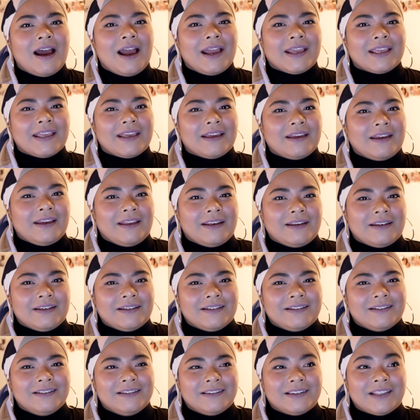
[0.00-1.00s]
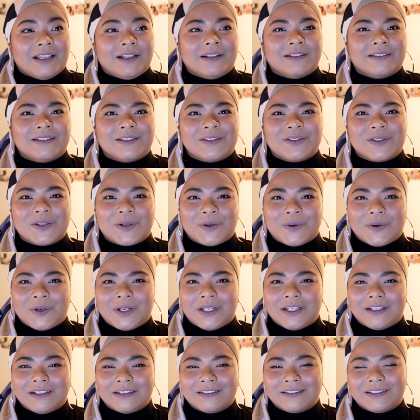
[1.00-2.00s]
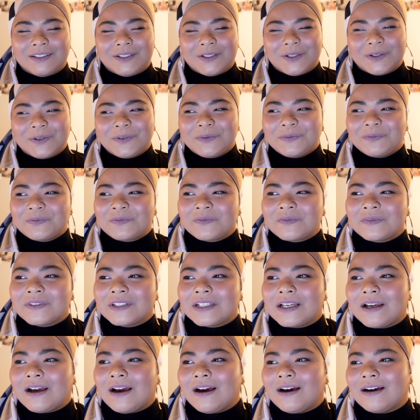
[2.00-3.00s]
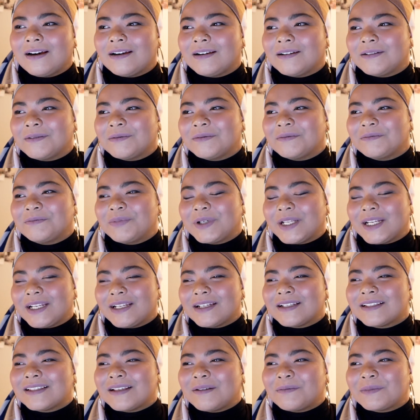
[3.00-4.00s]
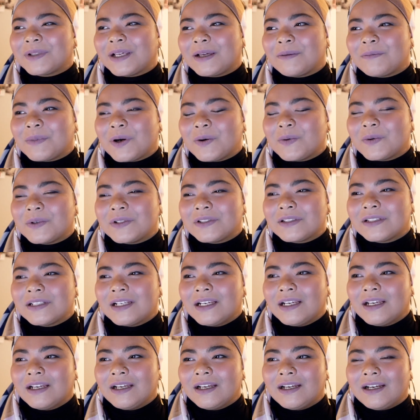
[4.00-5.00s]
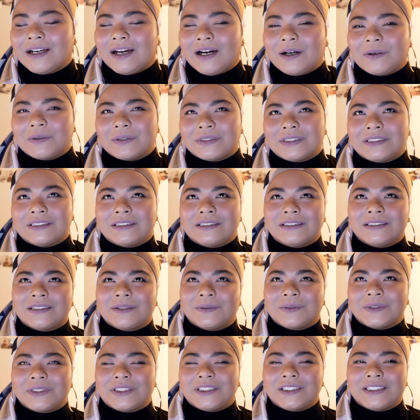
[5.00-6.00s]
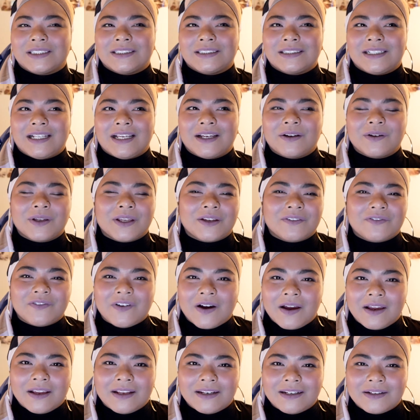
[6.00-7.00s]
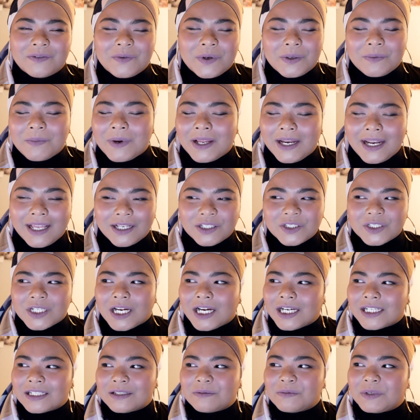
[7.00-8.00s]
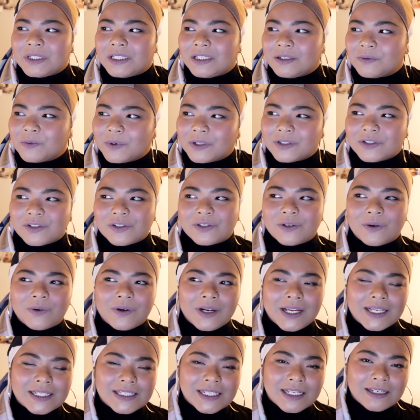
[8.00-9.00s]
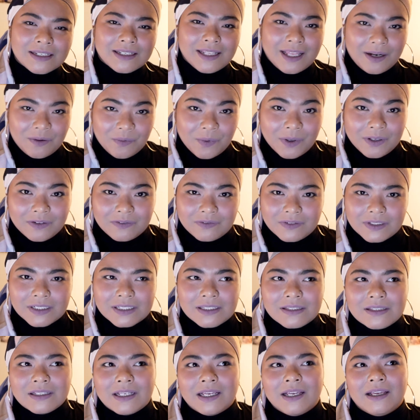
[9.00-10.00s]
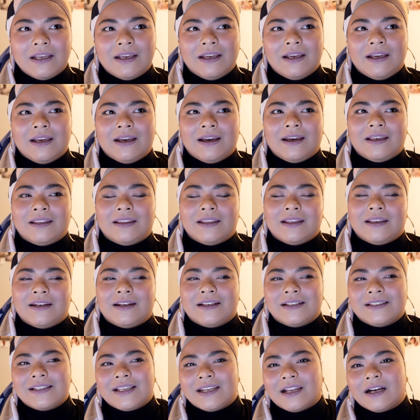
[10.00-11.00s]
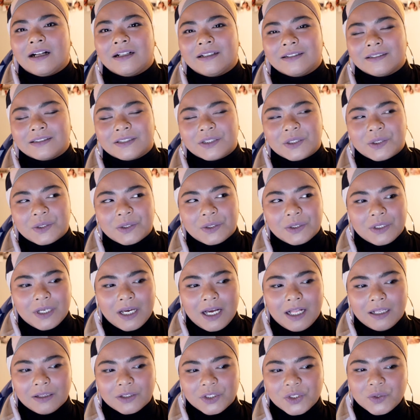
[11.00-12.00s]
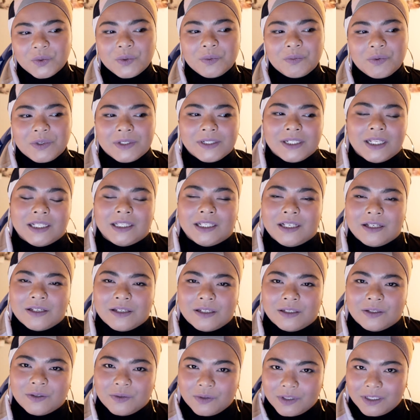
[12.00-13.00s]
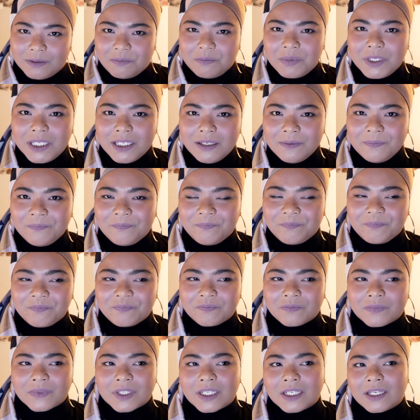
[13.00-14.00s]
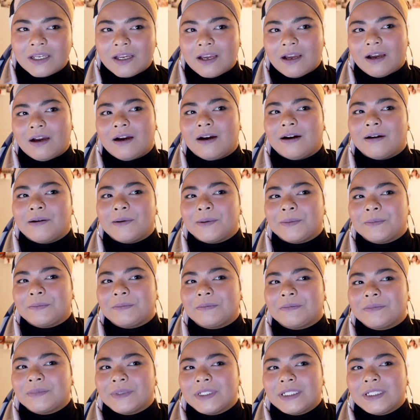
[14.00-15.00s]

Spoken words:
I can tell the story, you know. But at the same time I was just like, okay, fine. When my lecturer asked me what story, I said that one first, and then I said I'll do a presentation to DP, and